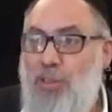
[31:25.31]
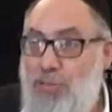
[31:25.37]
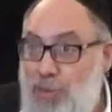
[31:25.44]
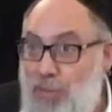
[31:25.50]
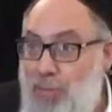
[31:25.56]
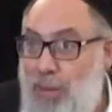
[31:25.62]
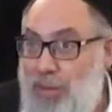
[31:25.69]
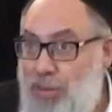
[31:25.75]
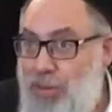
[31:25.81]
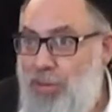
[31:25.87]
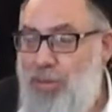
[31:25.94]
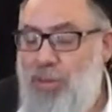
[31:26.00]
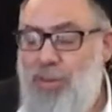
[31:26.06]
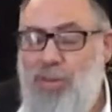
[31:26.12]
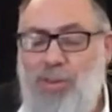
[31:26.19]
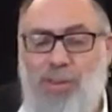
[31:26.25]
If you meant,
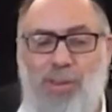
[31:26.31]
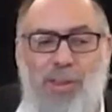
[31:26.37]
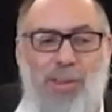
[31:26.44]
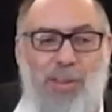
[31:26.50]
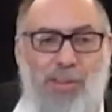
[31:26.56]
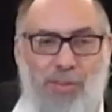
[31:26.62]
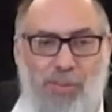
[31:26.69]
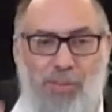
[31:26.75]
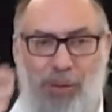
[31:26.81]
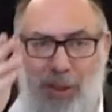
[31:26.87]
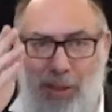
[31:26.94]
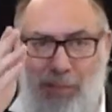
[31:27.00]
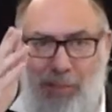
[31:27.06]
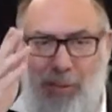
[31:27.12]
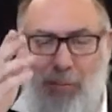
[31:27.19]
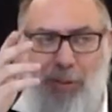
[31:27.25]

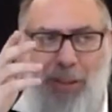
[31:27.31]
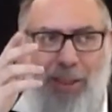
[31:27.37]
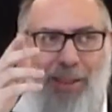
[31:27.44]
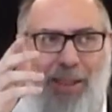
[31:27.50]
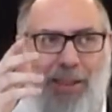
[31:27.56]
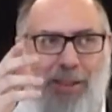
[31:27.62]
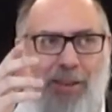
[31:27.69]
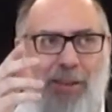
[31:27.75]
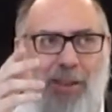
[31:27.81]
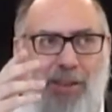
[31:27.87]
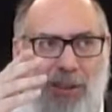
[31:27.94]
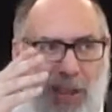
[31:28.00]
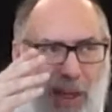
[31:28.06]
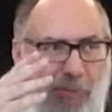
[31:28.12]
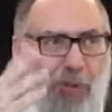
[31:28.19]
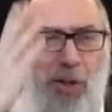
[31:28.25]
meaning that needs
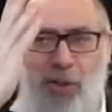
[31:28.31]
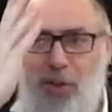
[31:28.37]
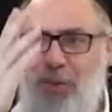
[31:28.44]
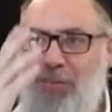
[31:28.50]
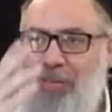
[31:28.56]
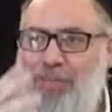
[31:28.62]
kavanah.